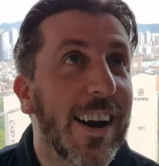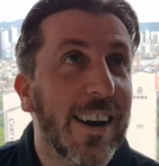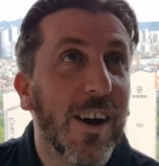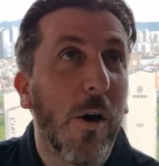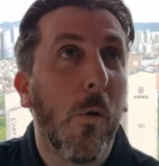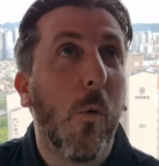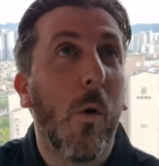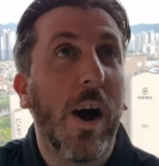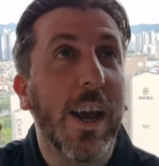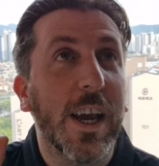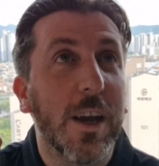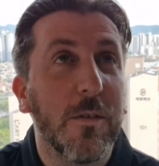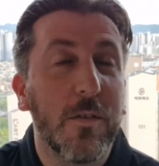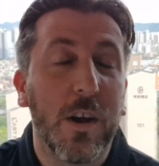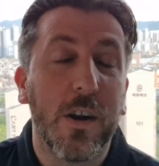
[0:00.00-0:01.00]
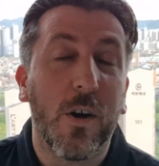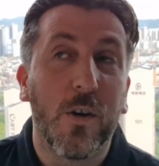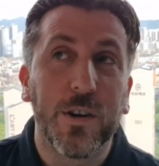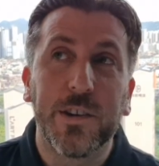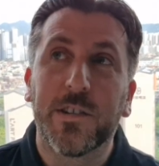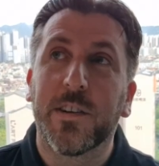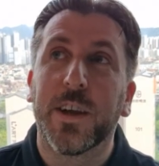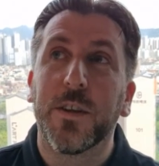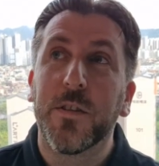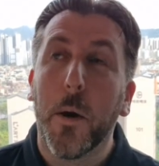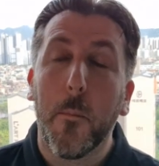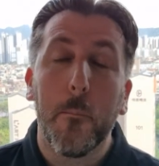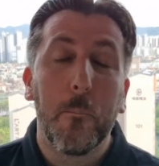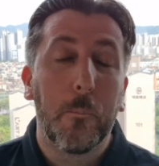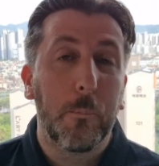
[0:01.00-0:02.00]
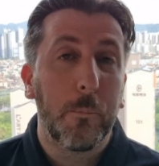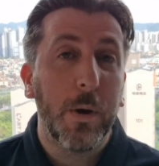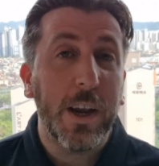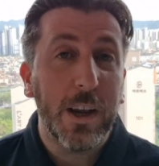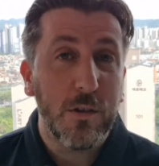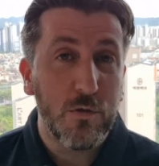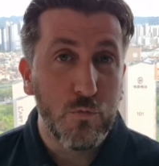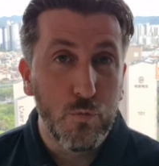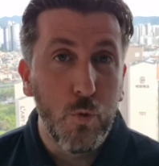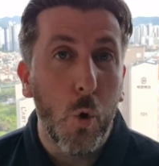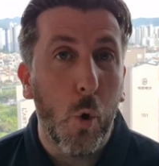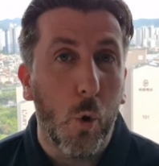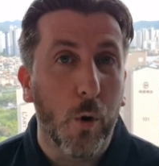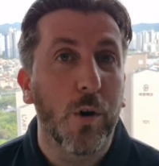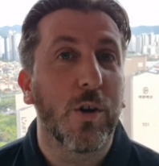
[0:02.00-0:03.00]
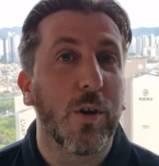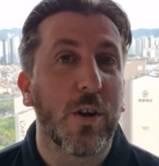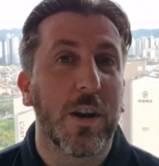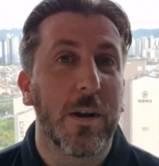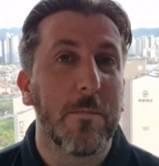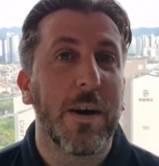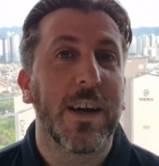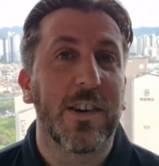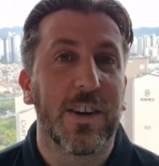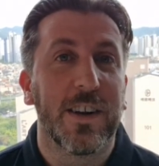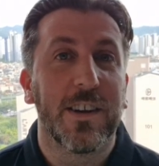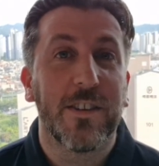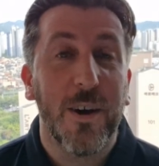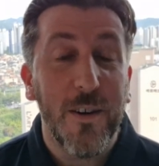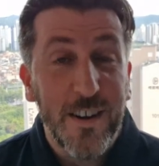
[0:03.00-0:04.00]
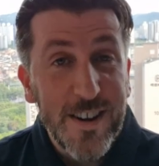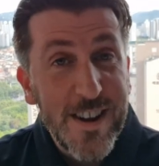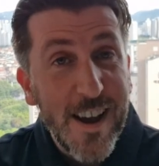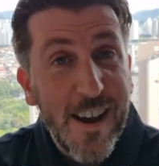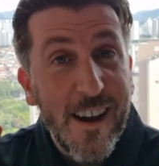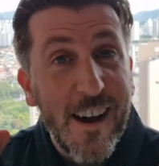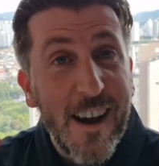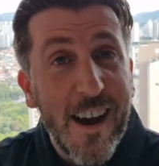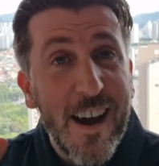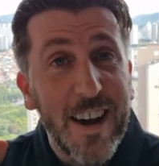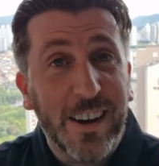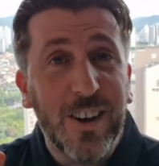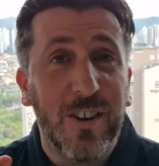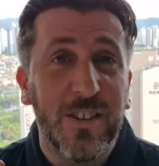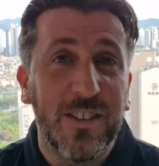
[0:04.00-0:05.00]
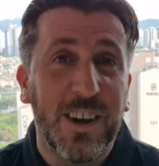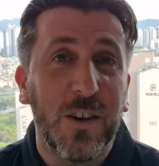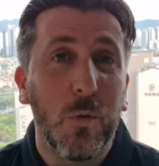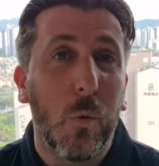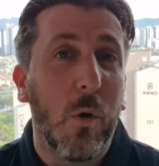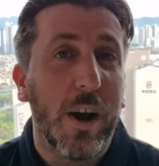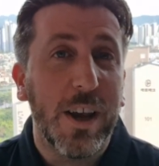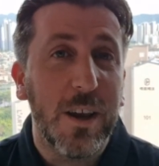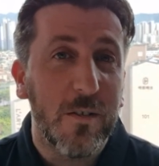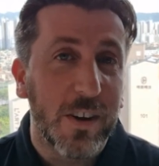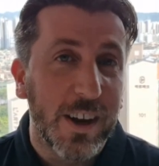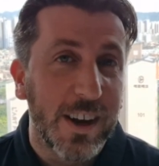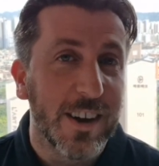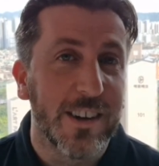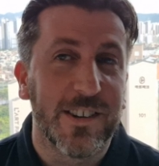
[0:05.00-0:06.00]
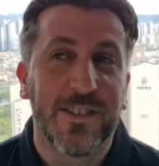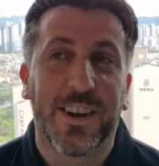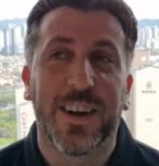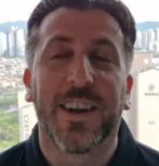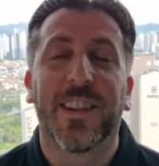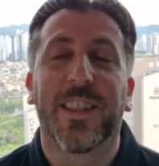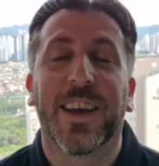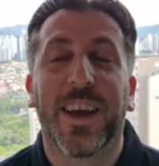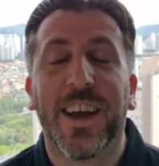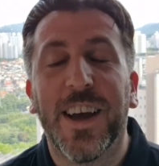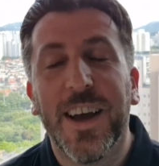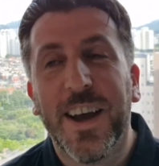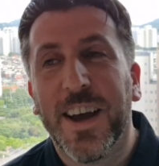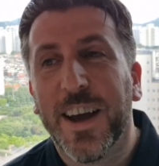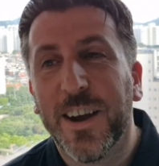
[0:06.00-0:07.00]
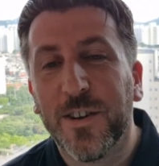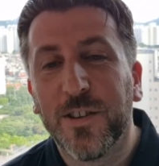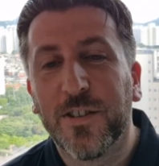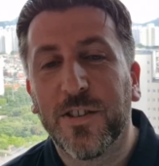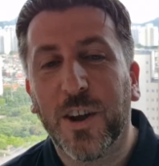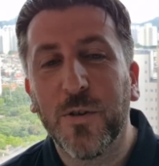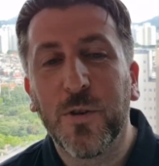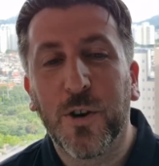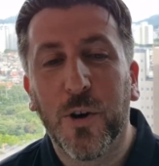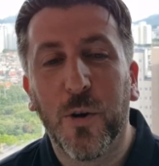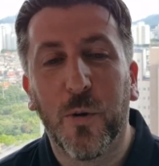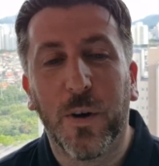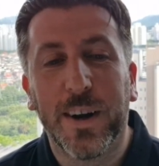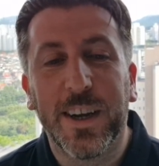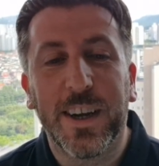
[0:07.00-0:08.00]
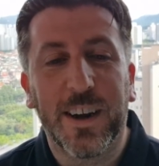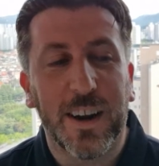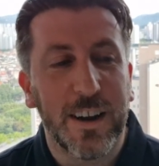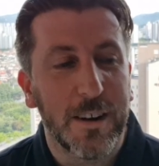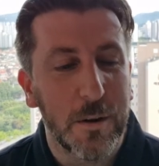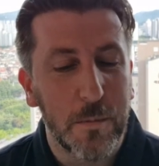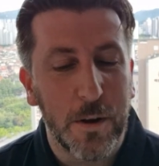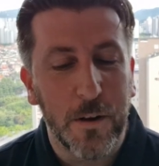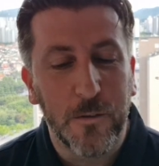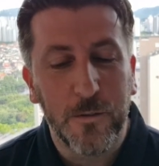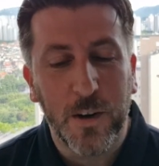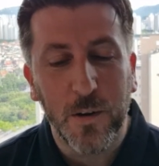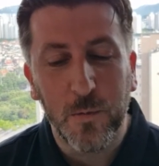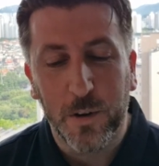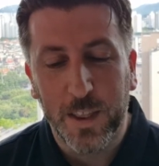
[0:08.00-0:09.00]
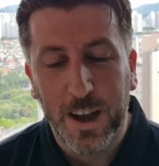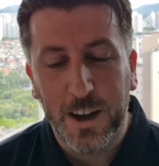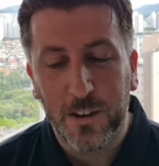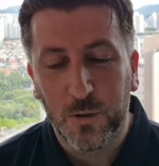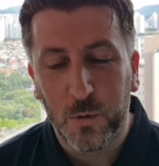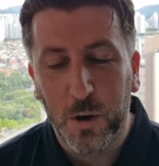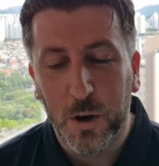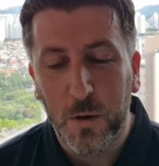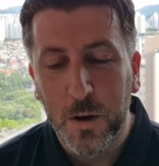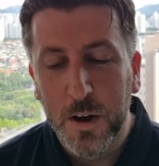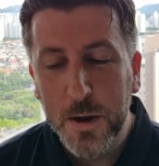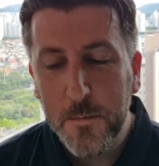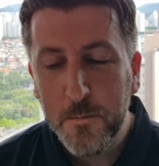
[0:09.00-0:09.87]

and he like waved. And honestly, the biggest roar you can imagine as like, oh, yeah, Conte's waving at us kind of thing. It was so cool. And he kind of had a bit of fun with that as well